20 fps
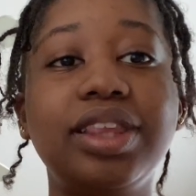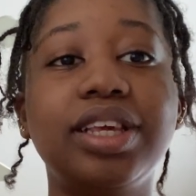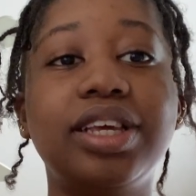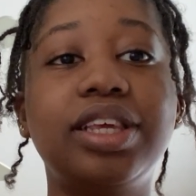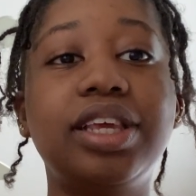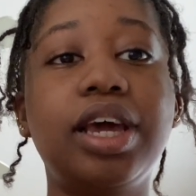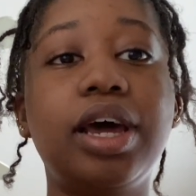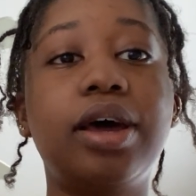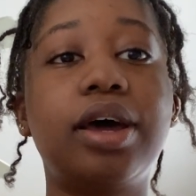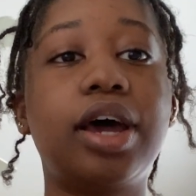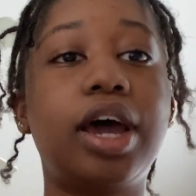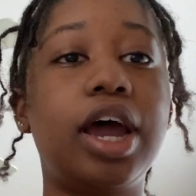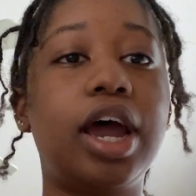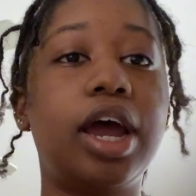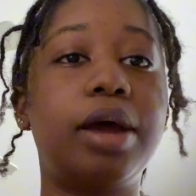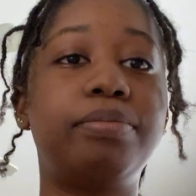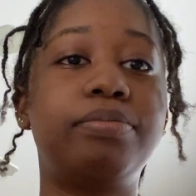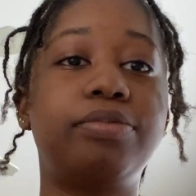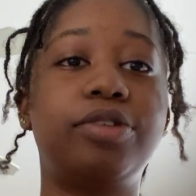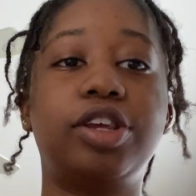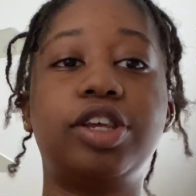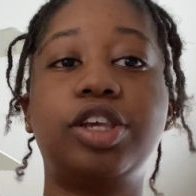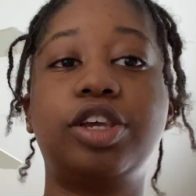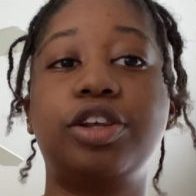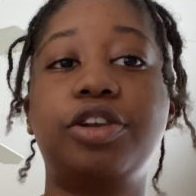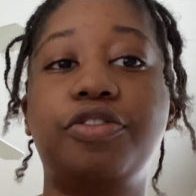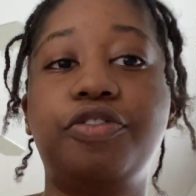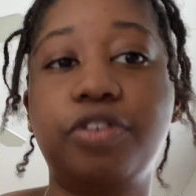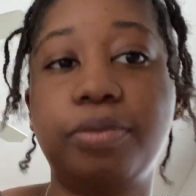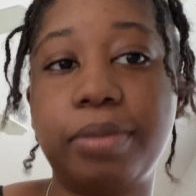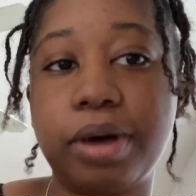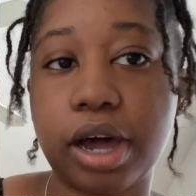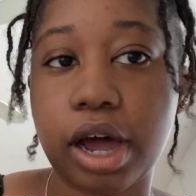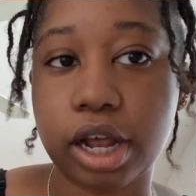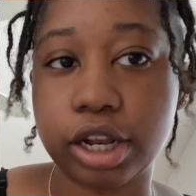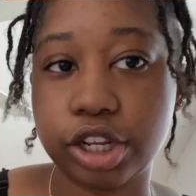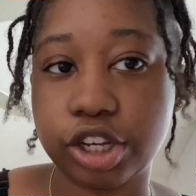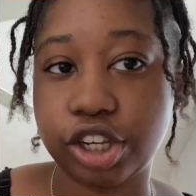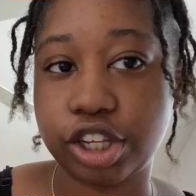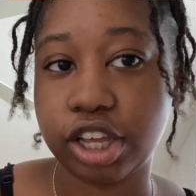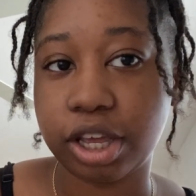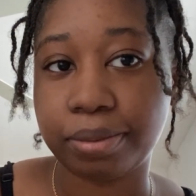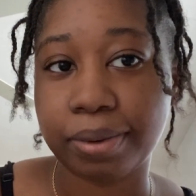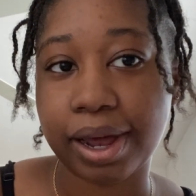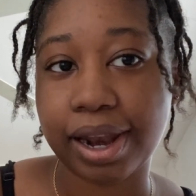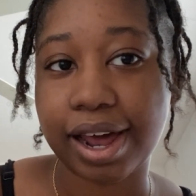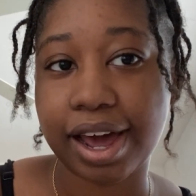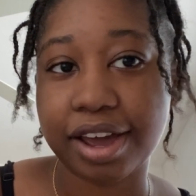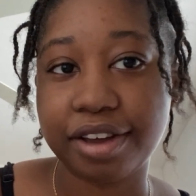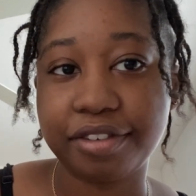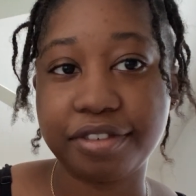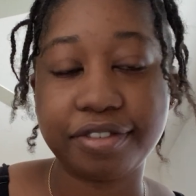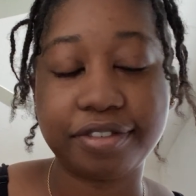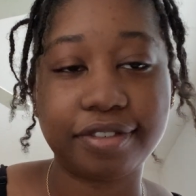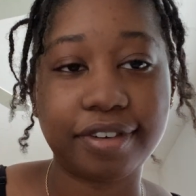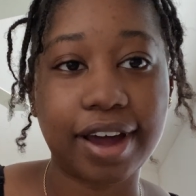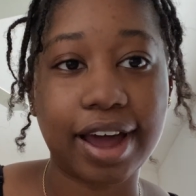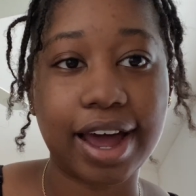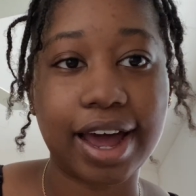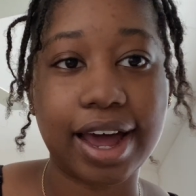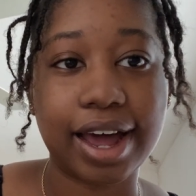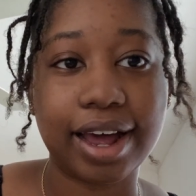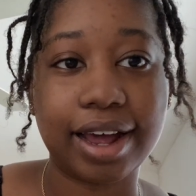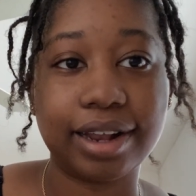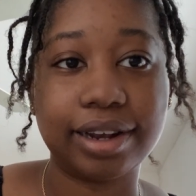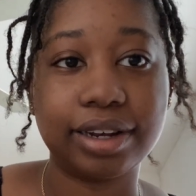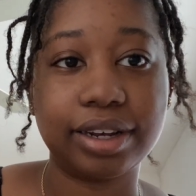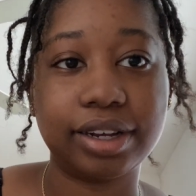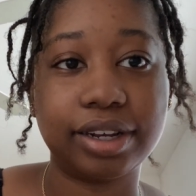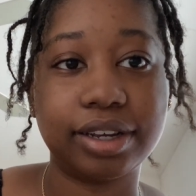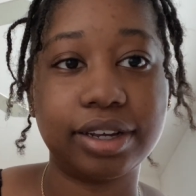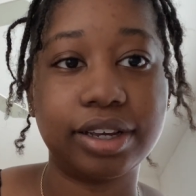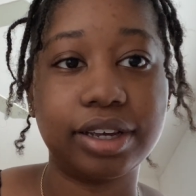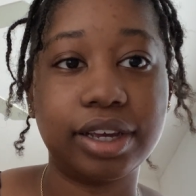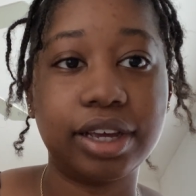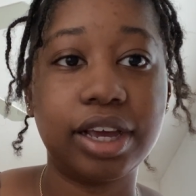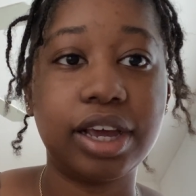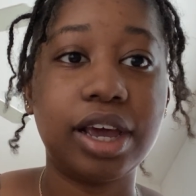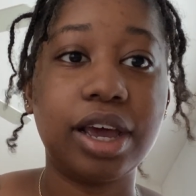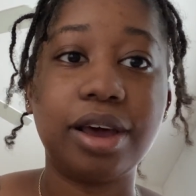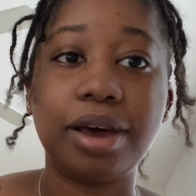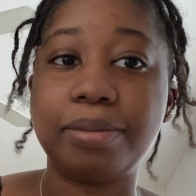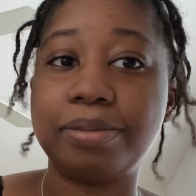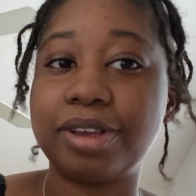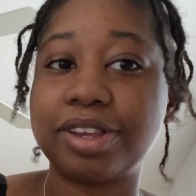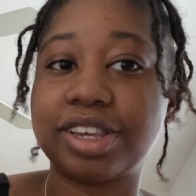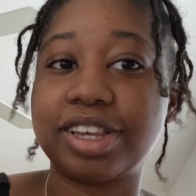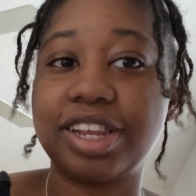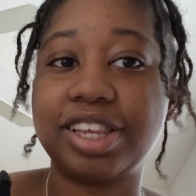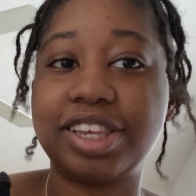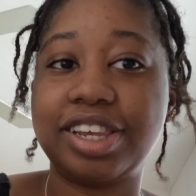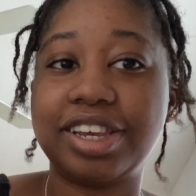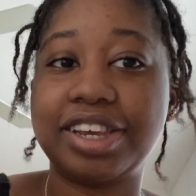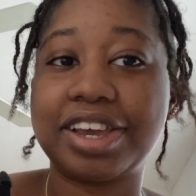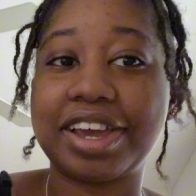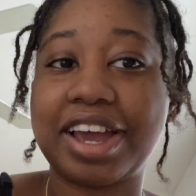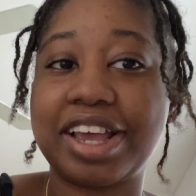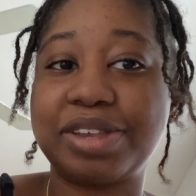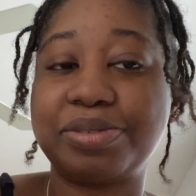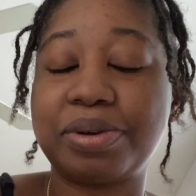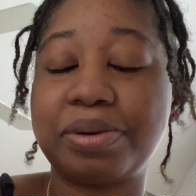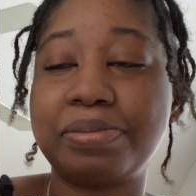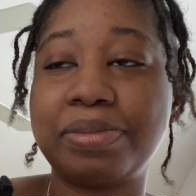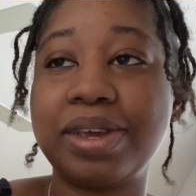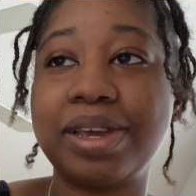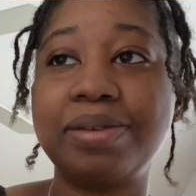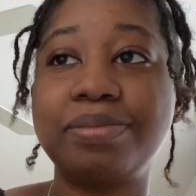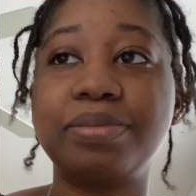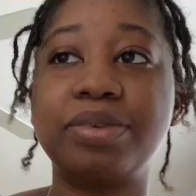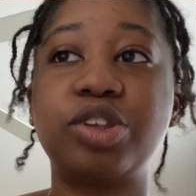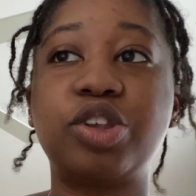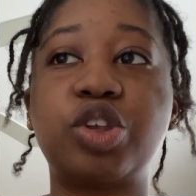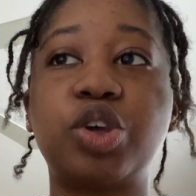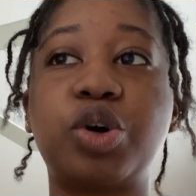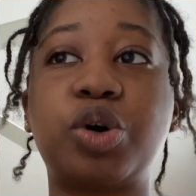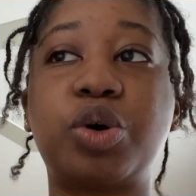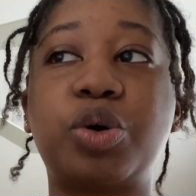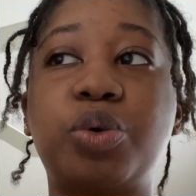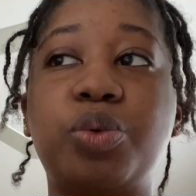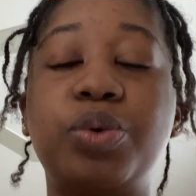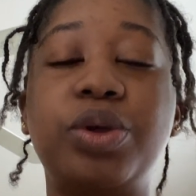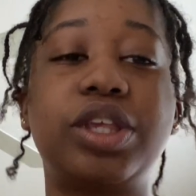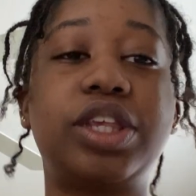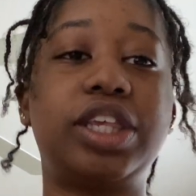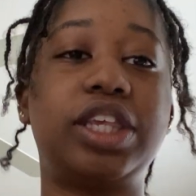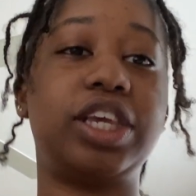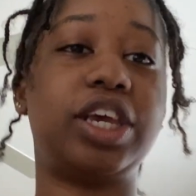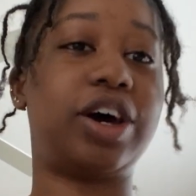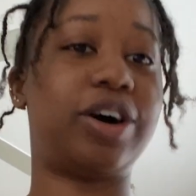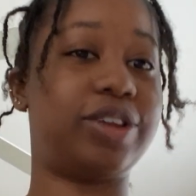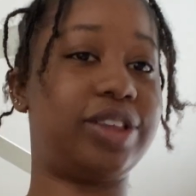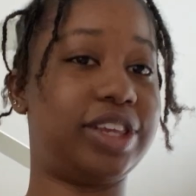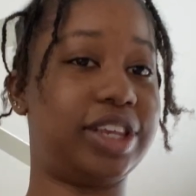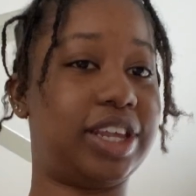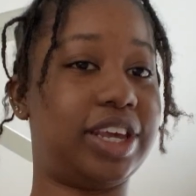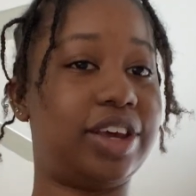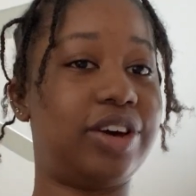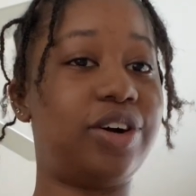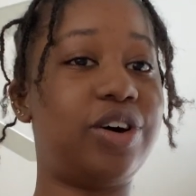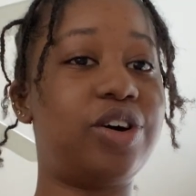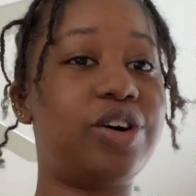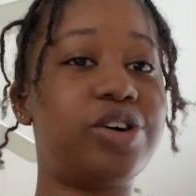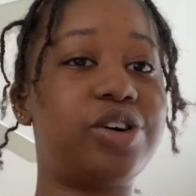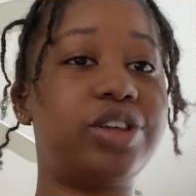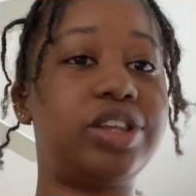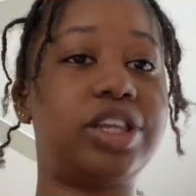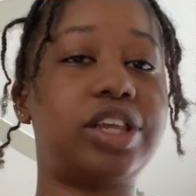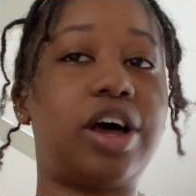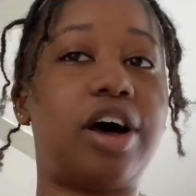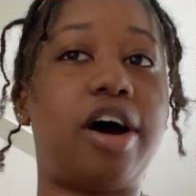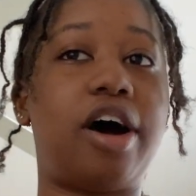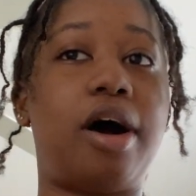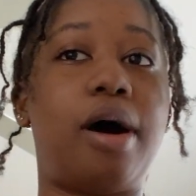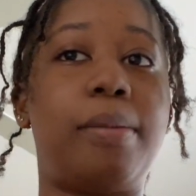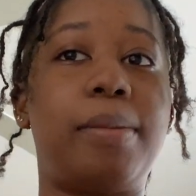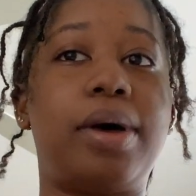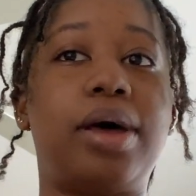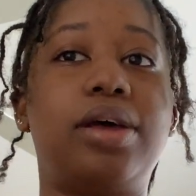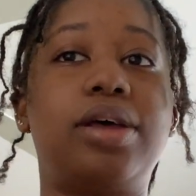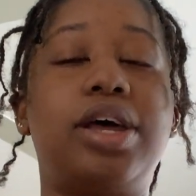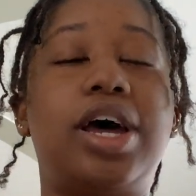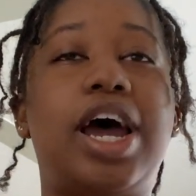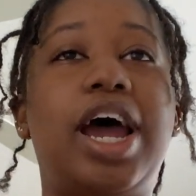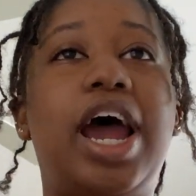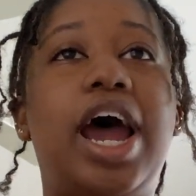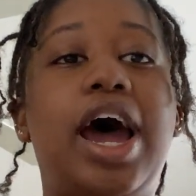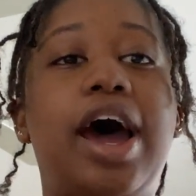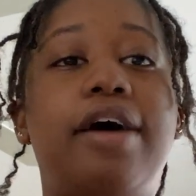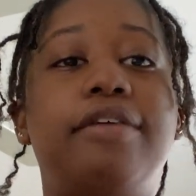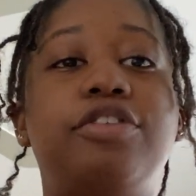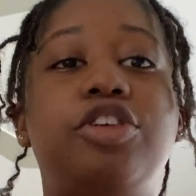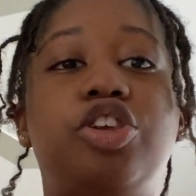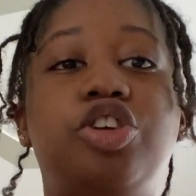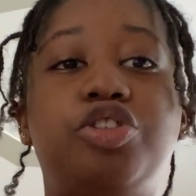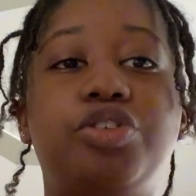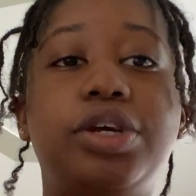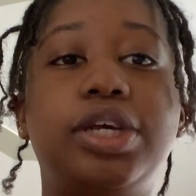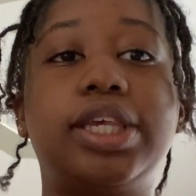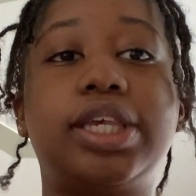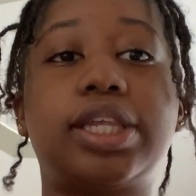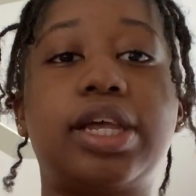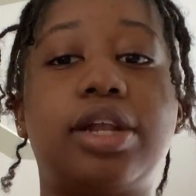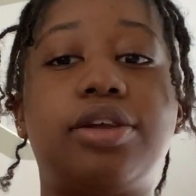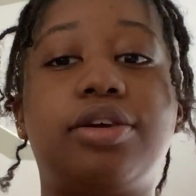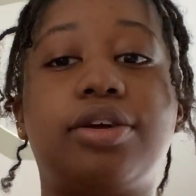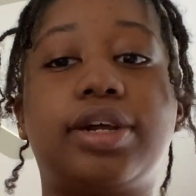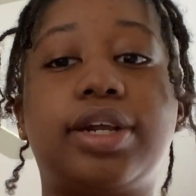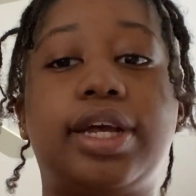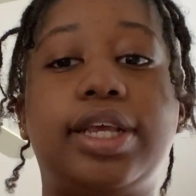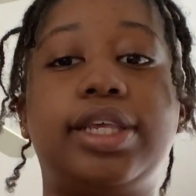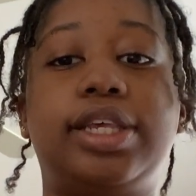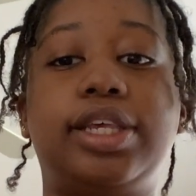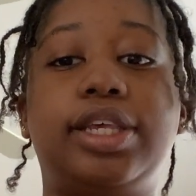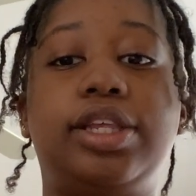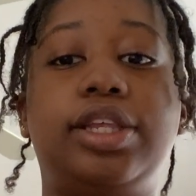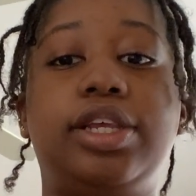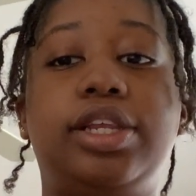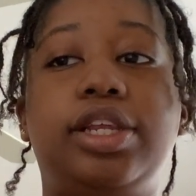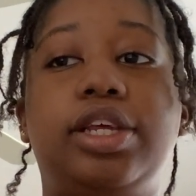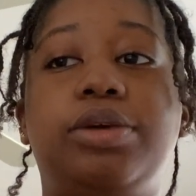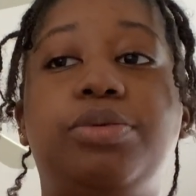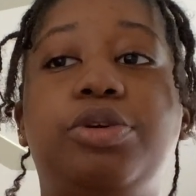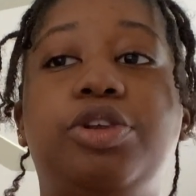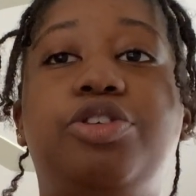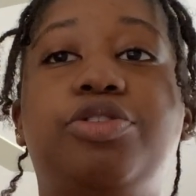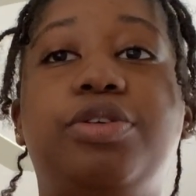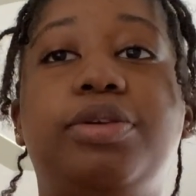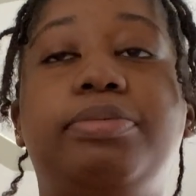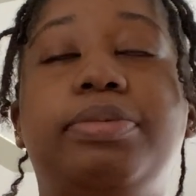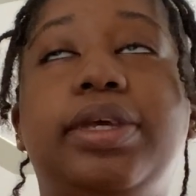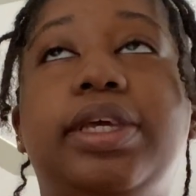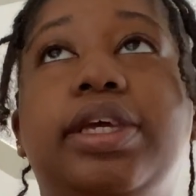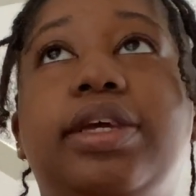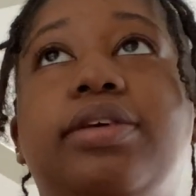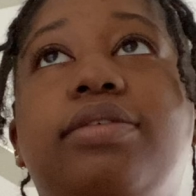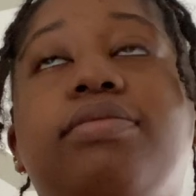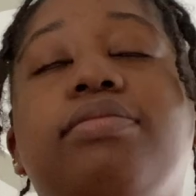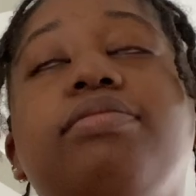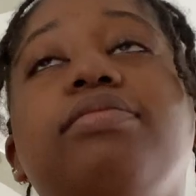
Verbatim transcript: yeah, I'm just going to film a college day in my life, and I'm just going to take you guys with me, so we'll see how today goes. um I have three standard classes today, which would be